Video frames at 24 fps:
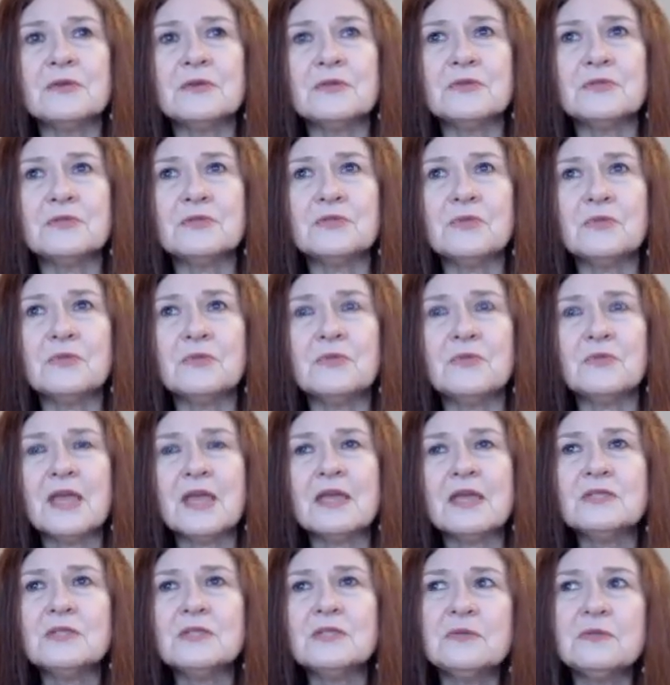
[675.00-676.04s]
so
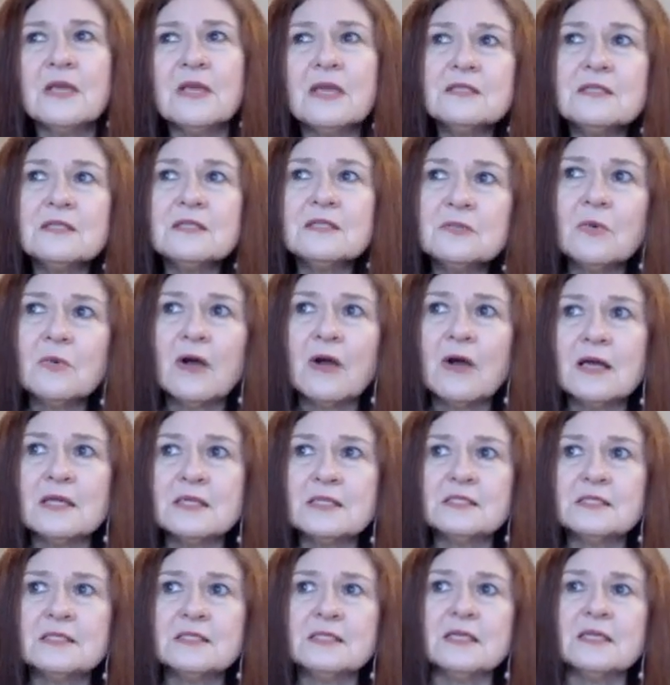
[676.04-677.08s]
that's where I
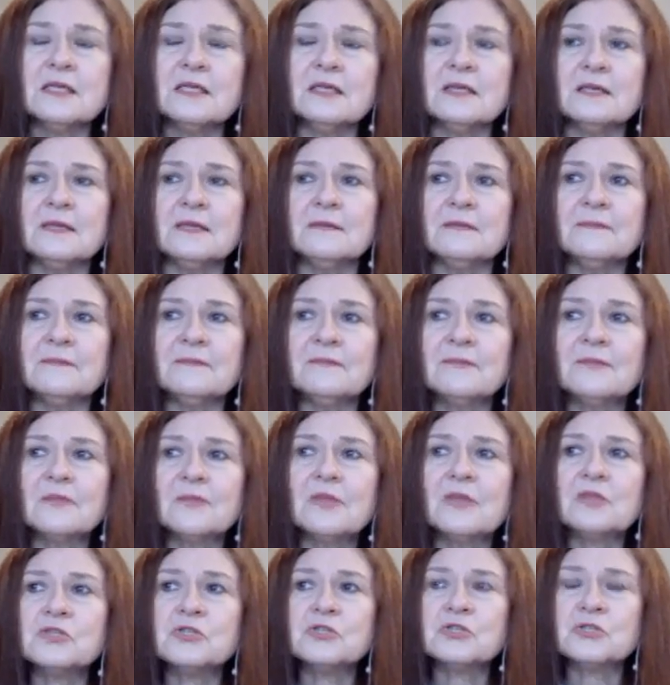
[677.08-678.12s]
see,
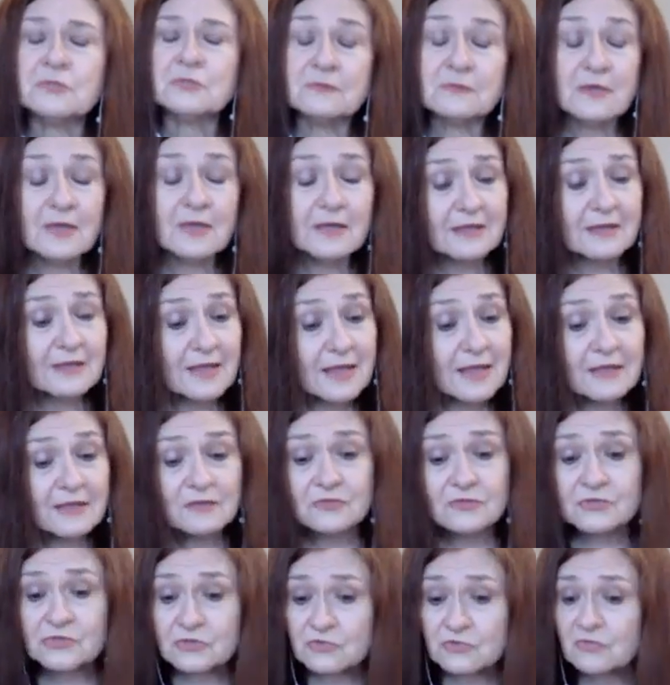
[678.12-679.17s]
again,
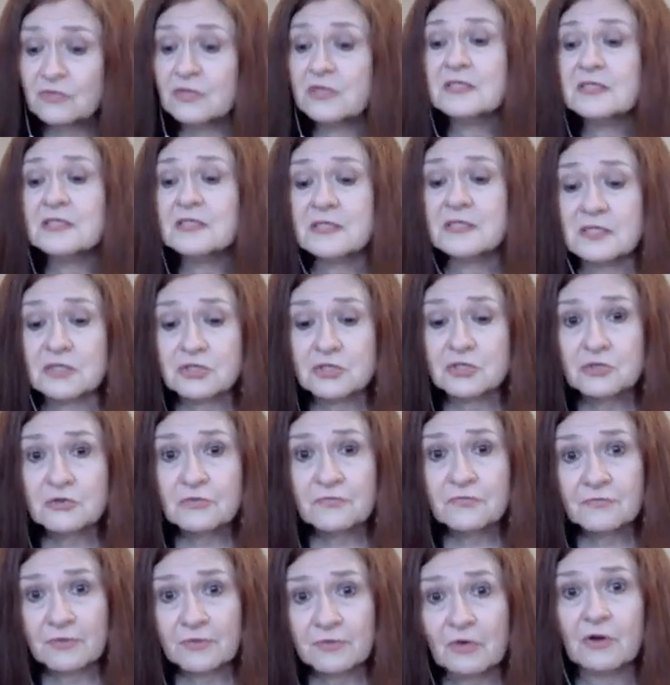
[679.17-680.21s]
screens
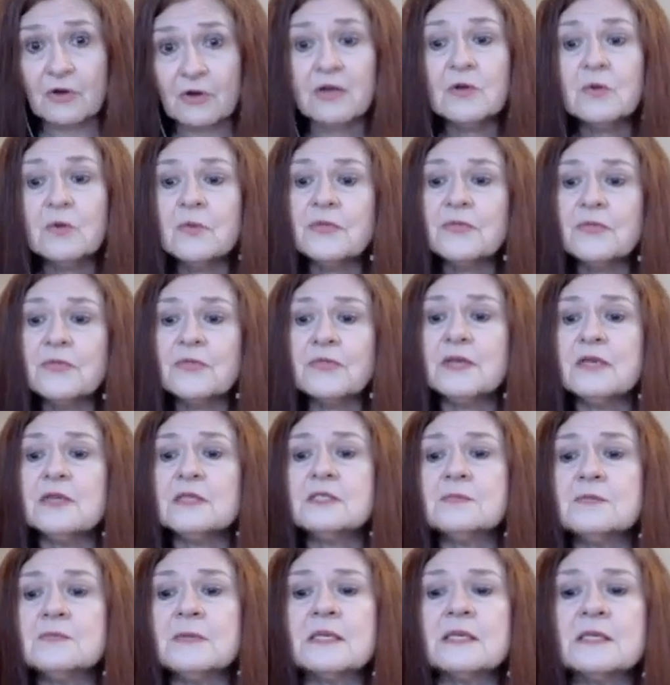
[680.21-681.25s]
interfering with
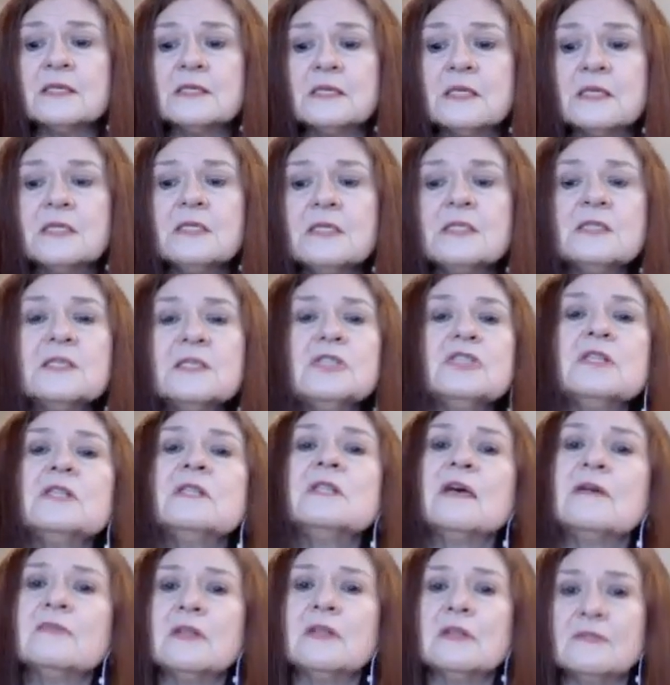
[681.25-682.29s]
this, because it is such a
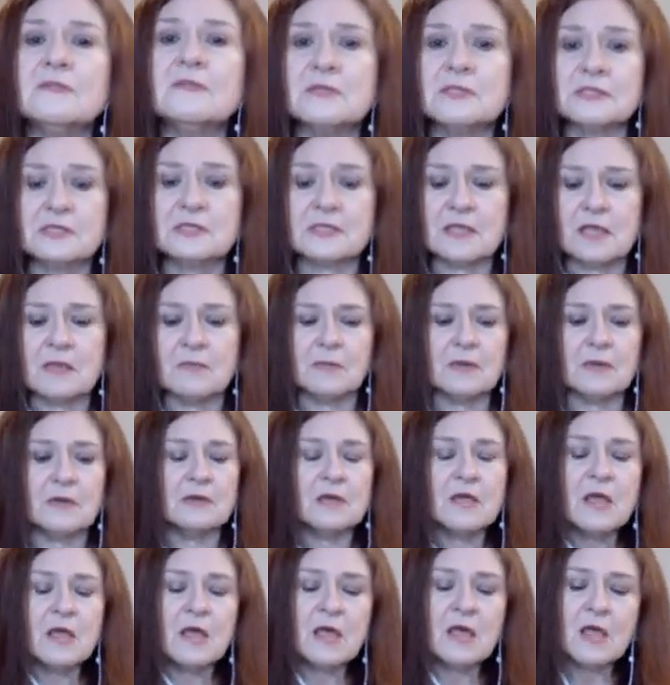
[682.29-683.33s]
level of escape. And
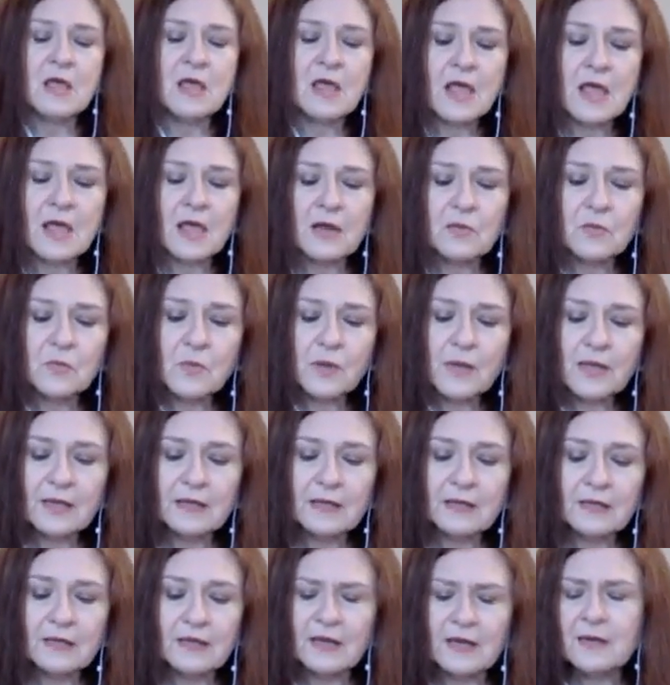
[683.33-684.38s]

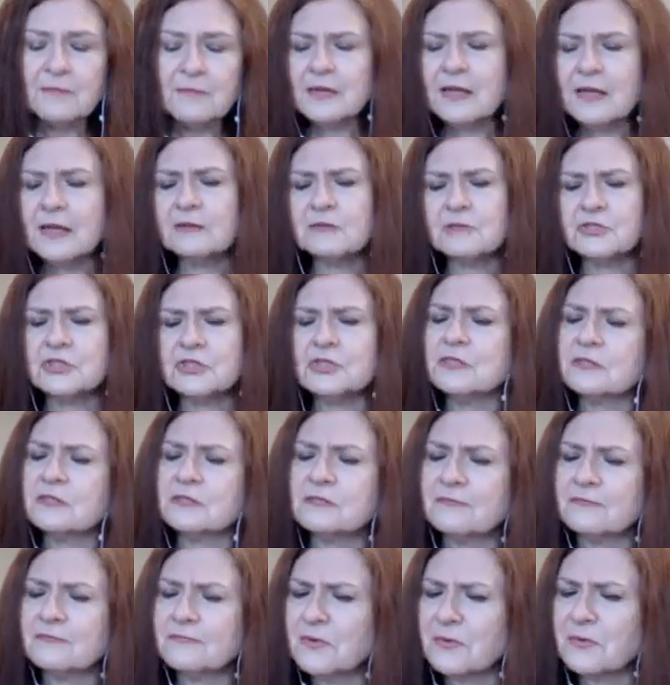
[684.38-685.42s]
I'm not
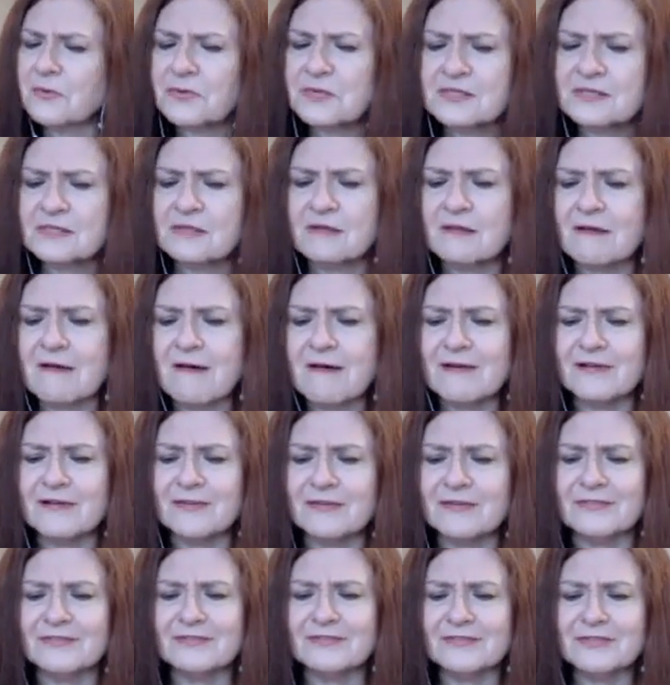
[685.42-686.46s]
just focusing
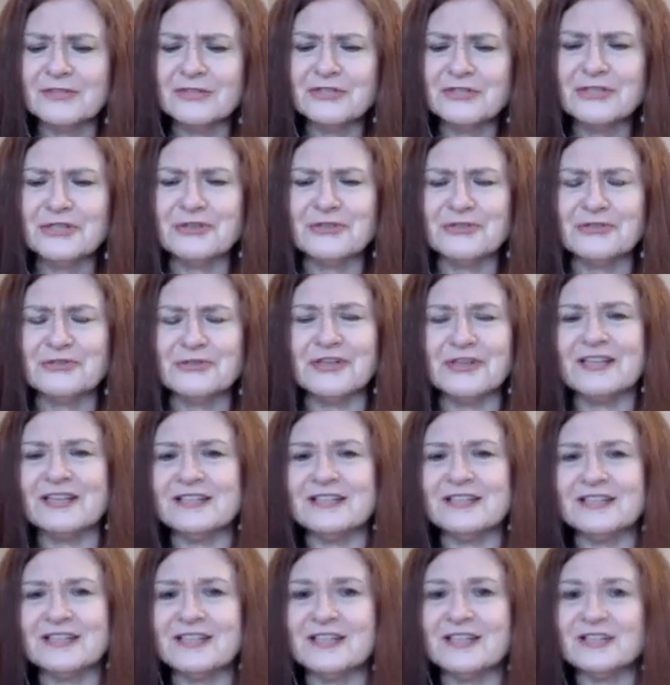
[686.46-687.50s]
on children
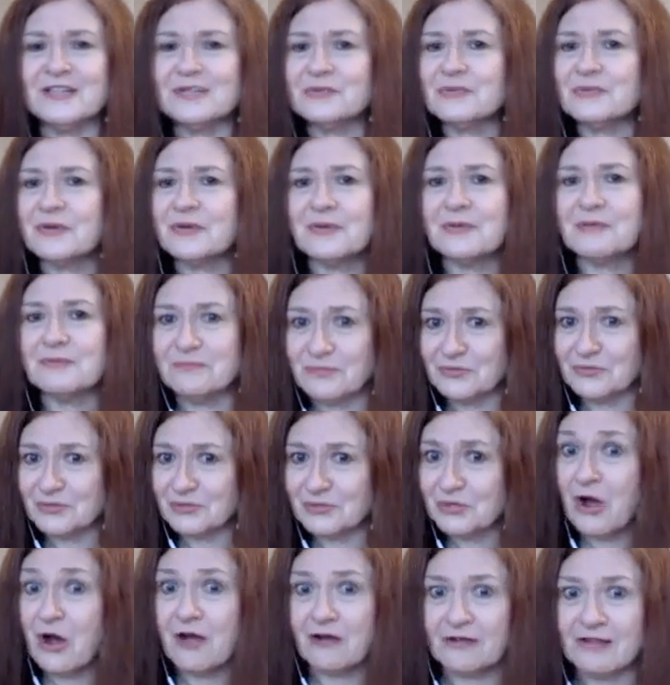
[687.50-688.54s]
and teens when I'm
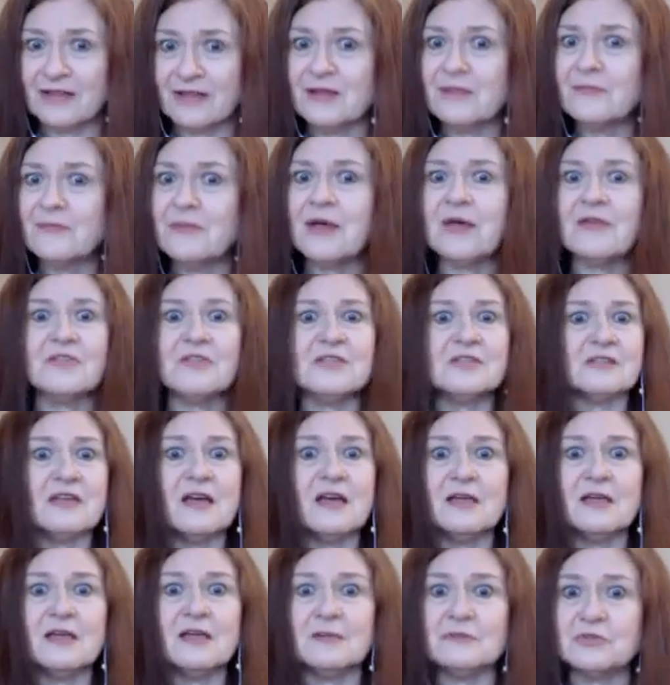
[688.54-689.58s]
talking about this.
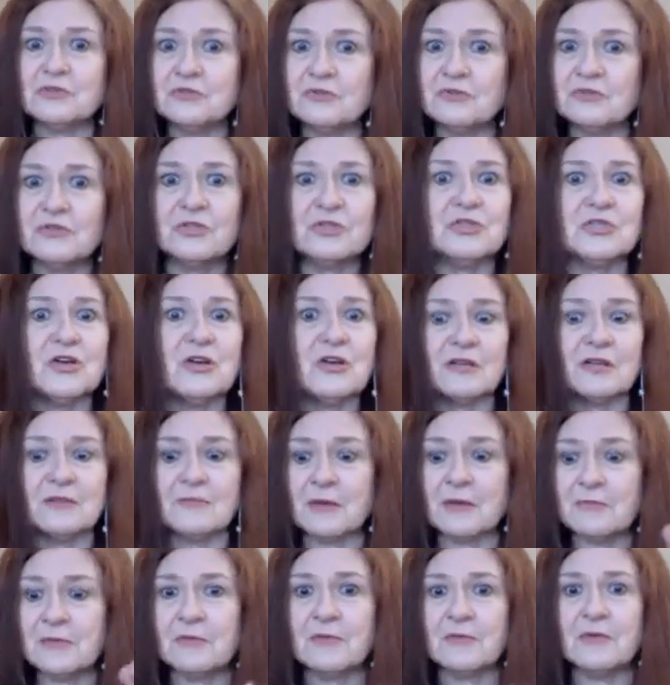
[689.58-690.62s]
I am certainly talking
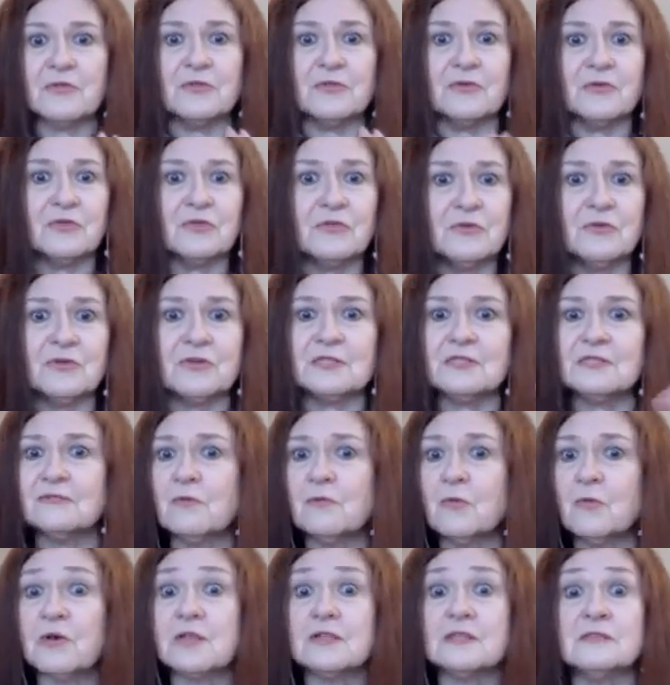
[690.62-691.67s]
about people in their 30s,
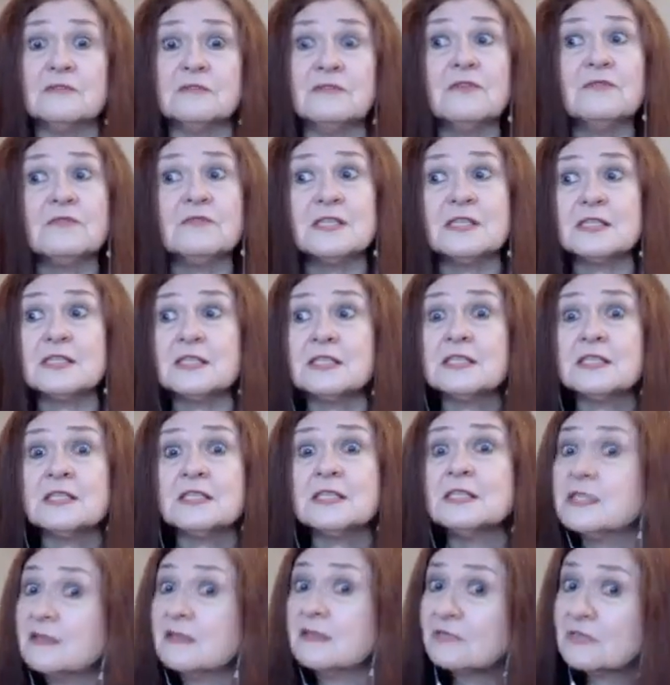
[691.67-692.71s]
40s, 50s,
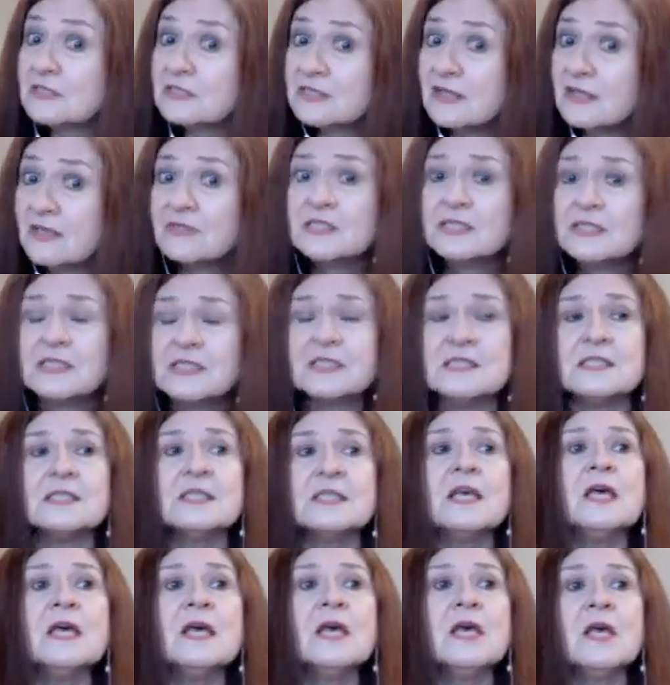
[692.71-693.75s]
60s, even 70s,
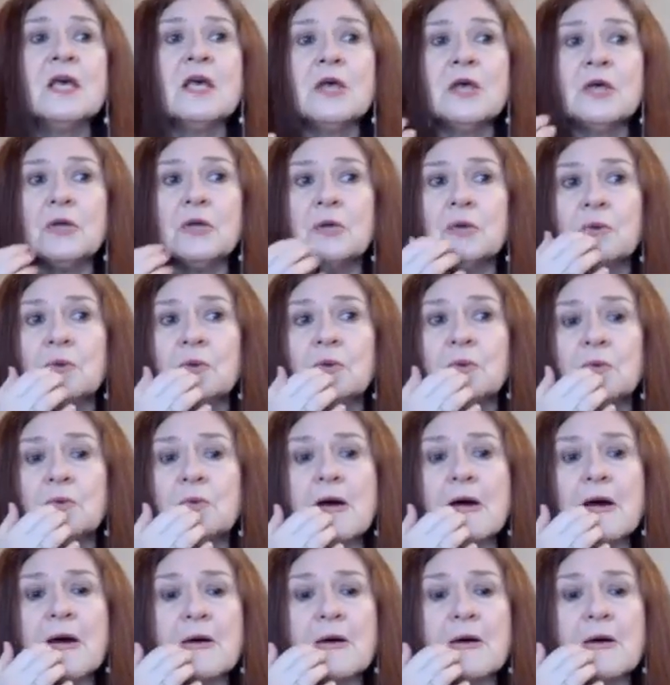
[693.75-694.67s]
who,